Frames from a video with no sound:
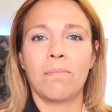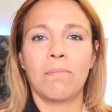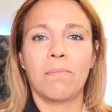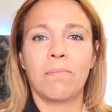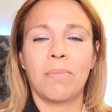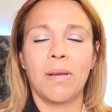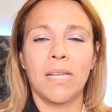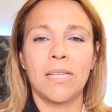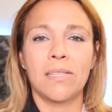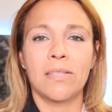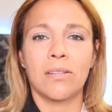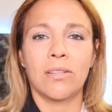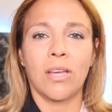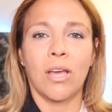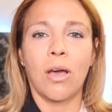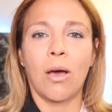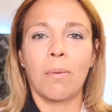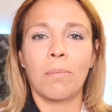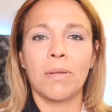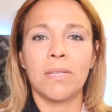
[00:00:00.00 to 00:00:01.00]
place on the
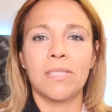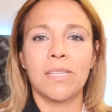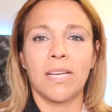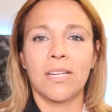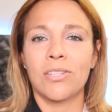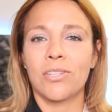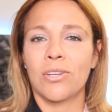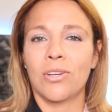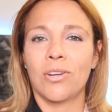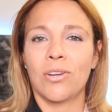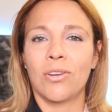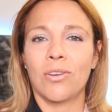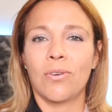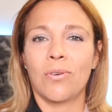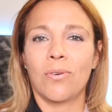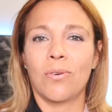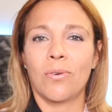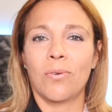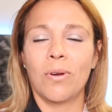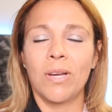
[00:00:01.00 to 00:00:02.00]
comment section
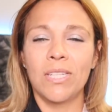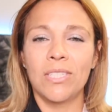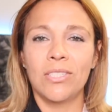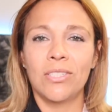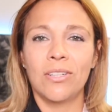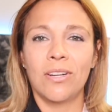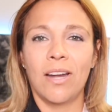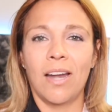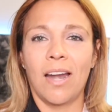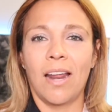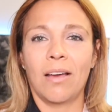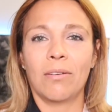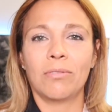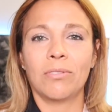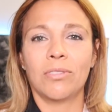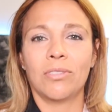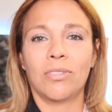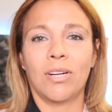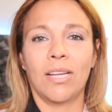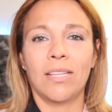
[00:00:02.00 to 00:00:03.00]
your question, and I will
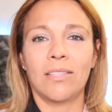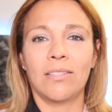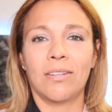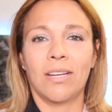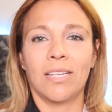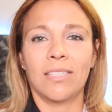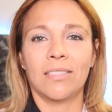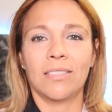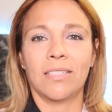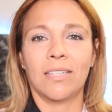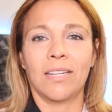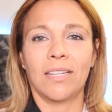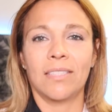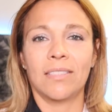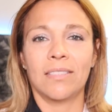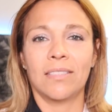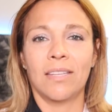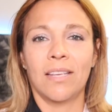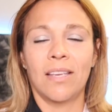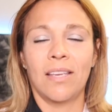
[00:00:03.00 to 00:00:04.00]
try to answer
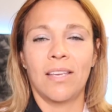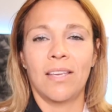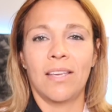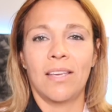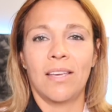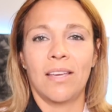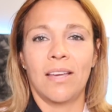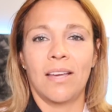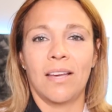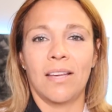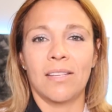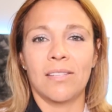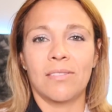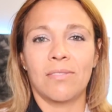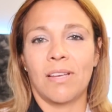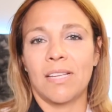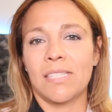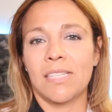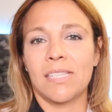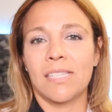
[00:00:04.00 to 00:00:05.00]
as
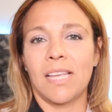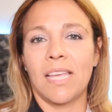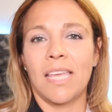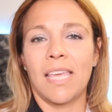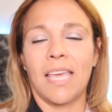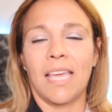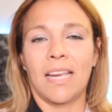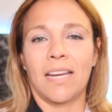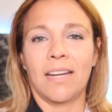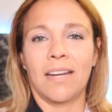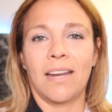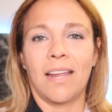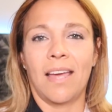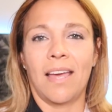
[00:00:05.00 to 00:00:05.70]
fast as I can.